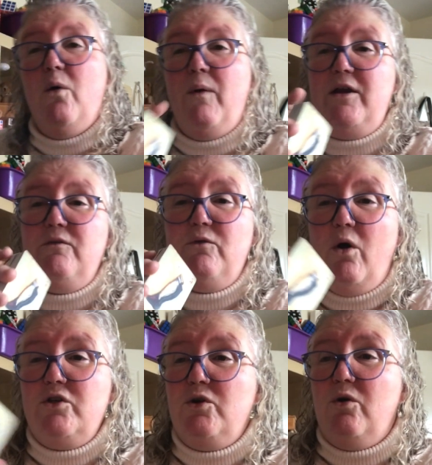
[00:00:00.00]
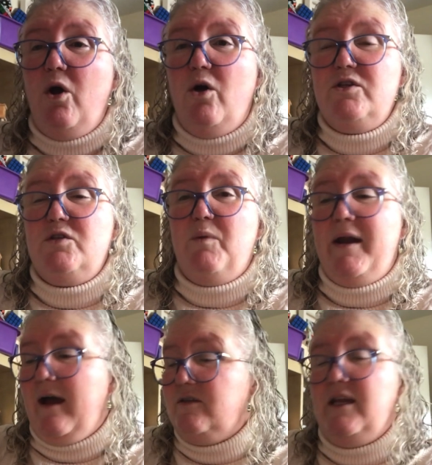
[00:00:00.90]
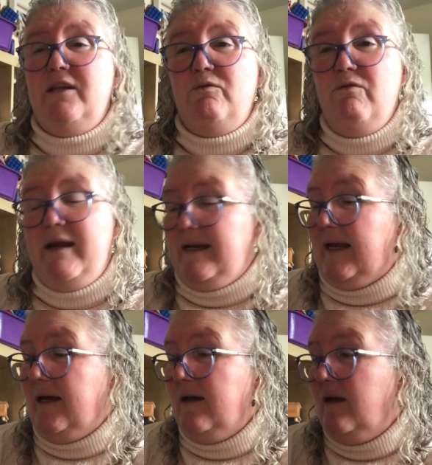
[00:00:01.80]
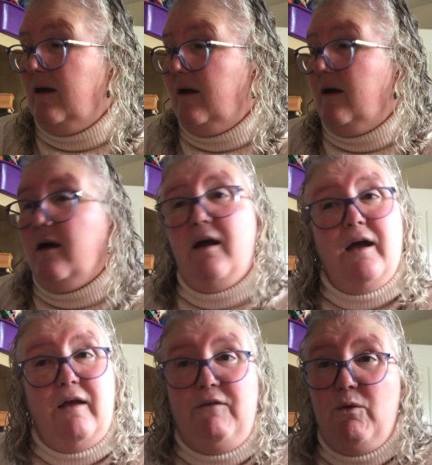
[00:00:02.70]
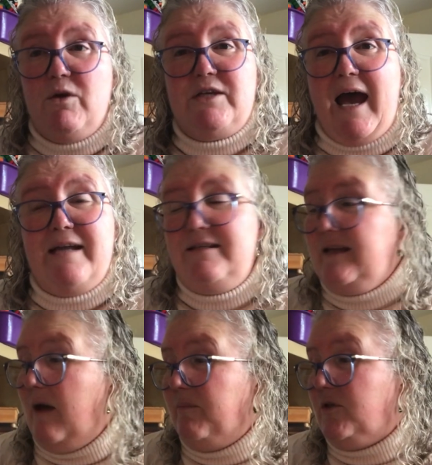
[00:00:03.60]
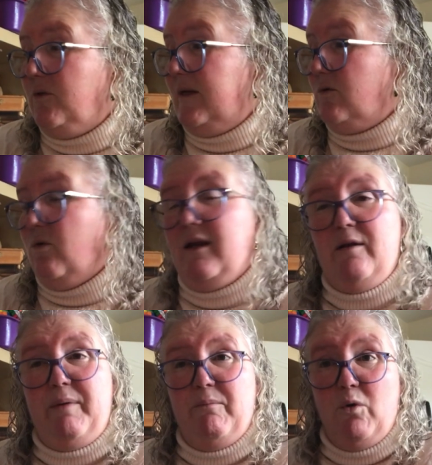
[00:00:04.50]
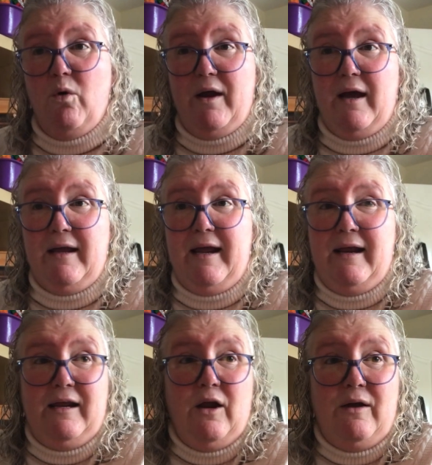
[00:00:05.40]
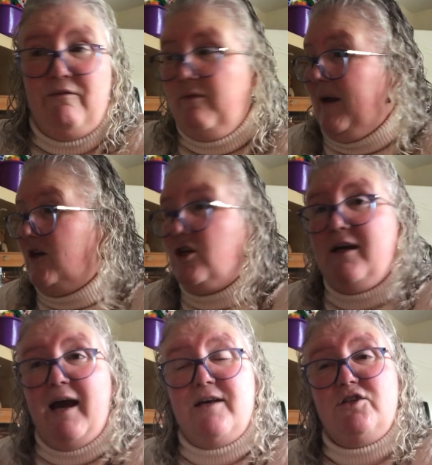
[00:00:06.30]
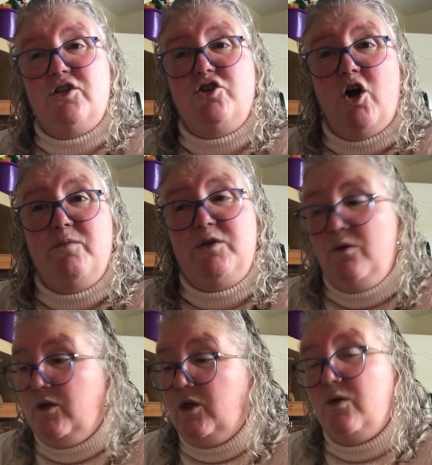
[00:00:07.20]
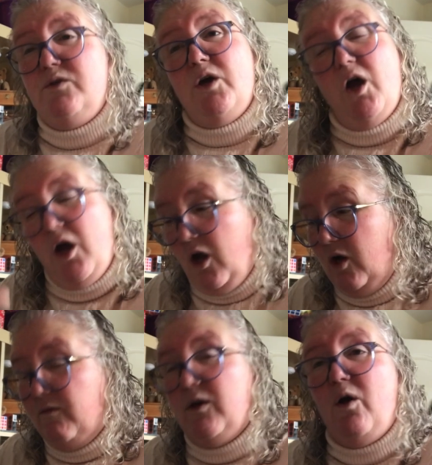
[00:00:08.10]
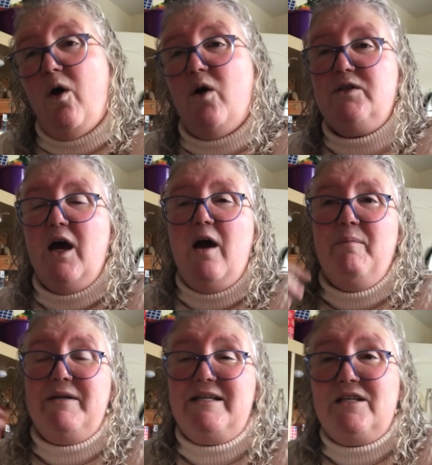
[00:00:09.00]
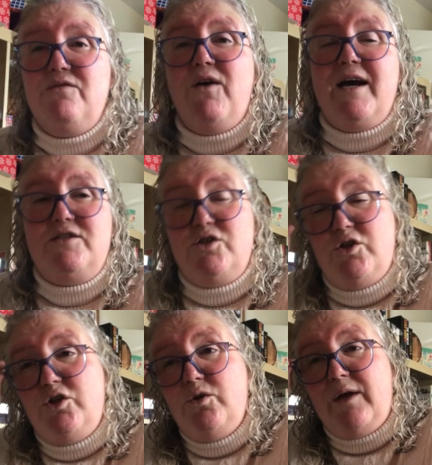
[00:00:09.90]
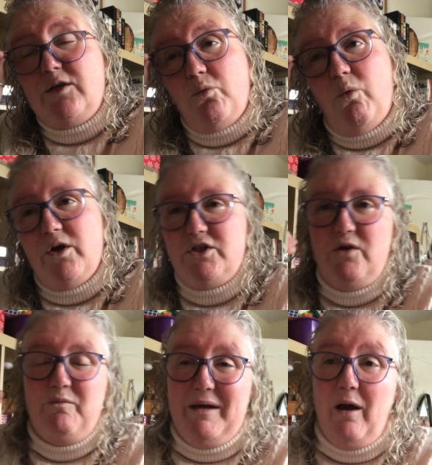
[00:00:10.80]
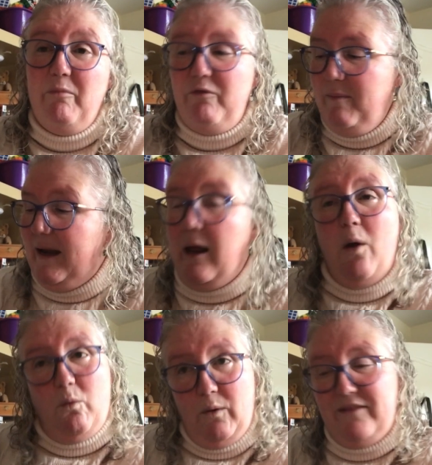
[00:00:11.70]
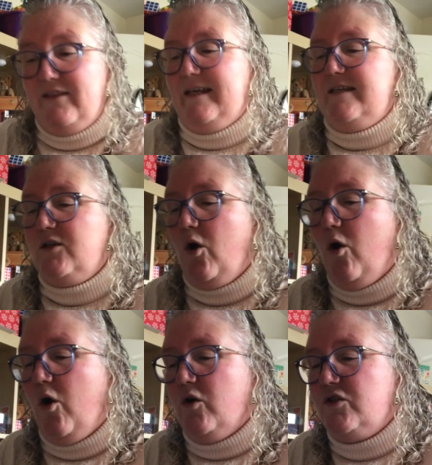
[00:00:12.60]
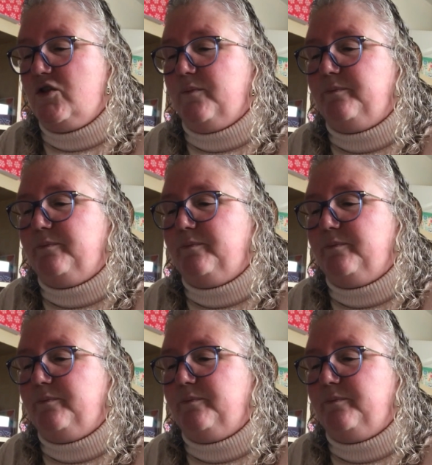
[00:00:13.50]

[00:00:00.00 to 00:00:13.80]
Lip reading: when you've got your cards spread out in the reading, if you want to add depth to it or a little bit more, you know, information, cast the charms you'd use over the cards. But it's advised to do that once you've become familiar with these cards.